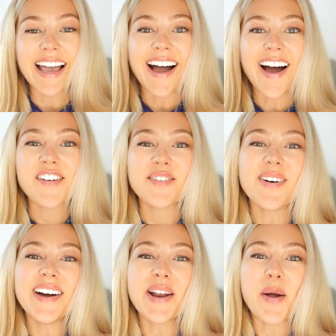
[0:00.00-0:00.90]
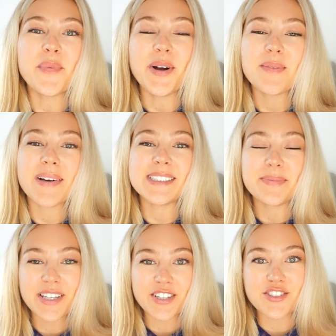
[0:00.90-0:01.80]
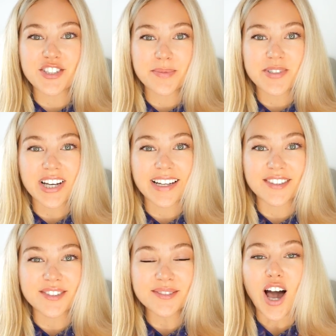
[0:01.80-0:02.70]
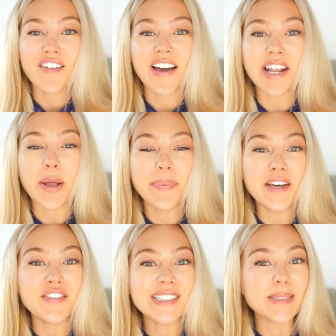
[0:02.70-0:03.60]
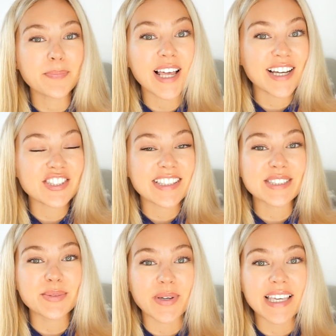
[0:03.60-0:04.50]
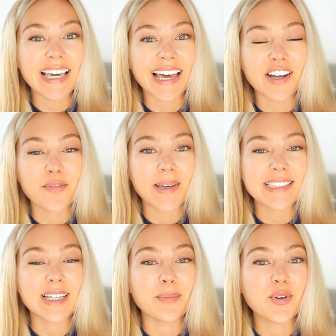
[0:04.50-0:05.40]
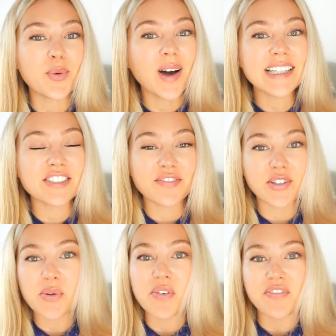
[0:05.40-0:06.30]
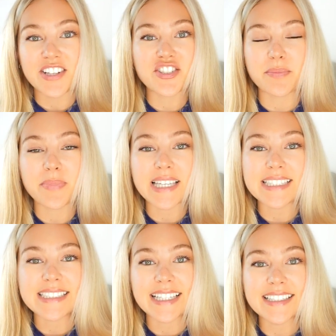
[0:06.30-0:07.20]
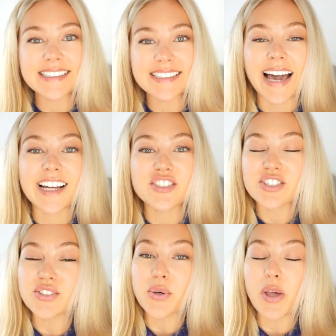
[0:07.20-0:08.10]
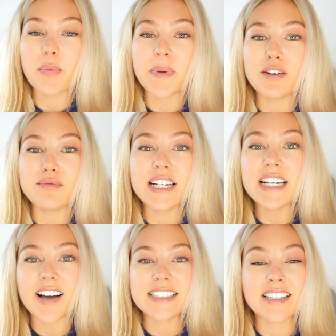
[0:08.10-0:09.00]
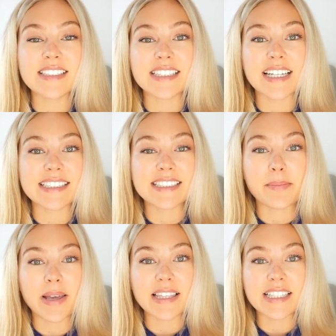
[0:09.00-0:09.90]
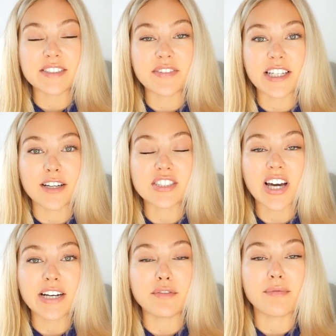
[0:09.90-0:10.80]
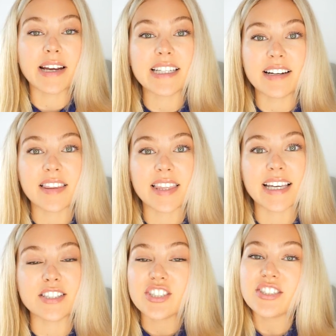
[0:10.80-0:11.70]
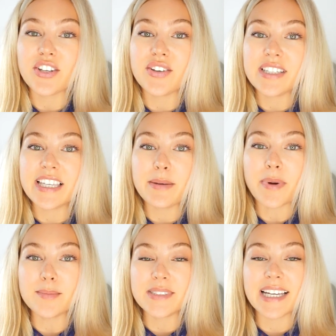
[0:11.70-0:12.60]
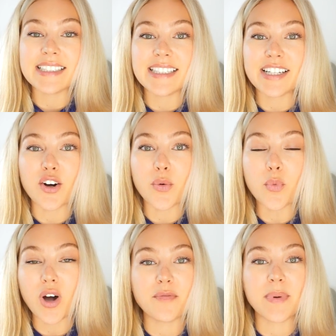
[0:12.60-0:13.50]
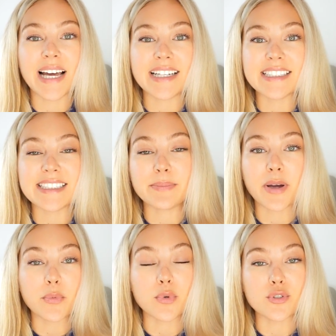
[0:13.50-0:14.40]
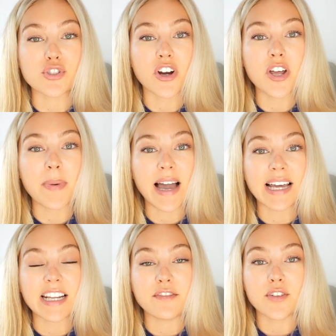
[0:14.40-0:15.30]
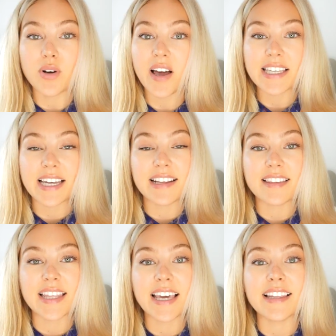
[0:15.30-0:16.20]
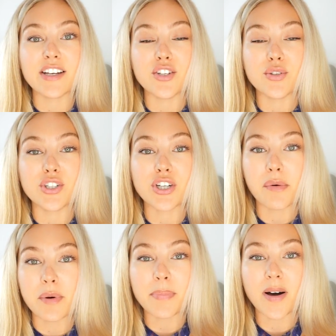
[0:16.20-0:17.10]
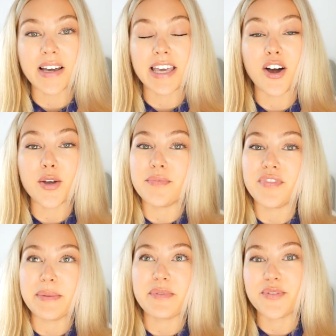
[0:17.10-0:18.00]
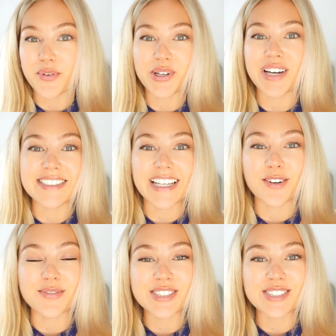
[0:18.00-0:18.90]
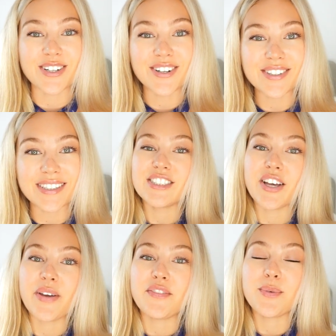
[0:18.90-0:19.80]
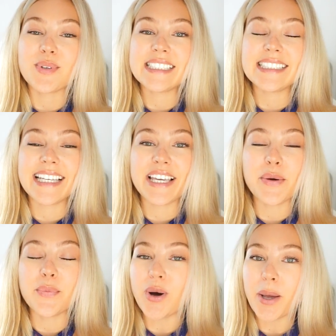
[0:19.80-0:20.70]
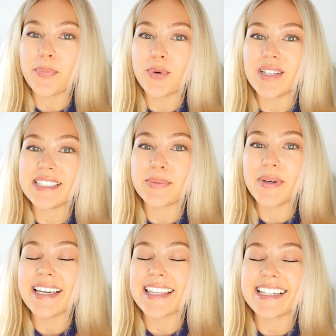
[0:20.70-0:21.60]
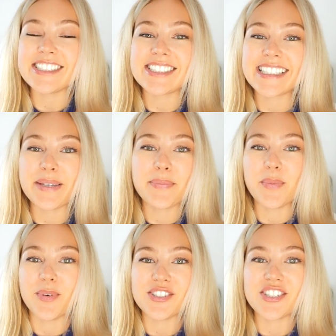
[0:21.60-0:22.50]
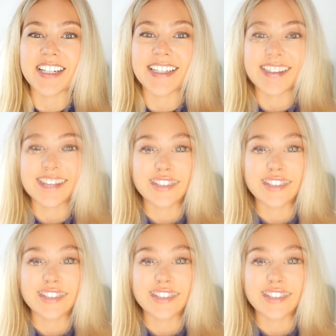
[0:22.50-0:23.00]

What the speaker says: Hi everyone and welcome back to my YouTube channel. I've had a bit of a splurge this week and I've picked up quite a few fashion pieces and I just thought it would be a really nice idea to make these videos kind of a regular thing just so you can keep updated on what I've been adding to my wardrobe, and if you like anything then you can go and buy it hopefully before it goes out of stock. So if you want to see what I bought this week then just keep on watching.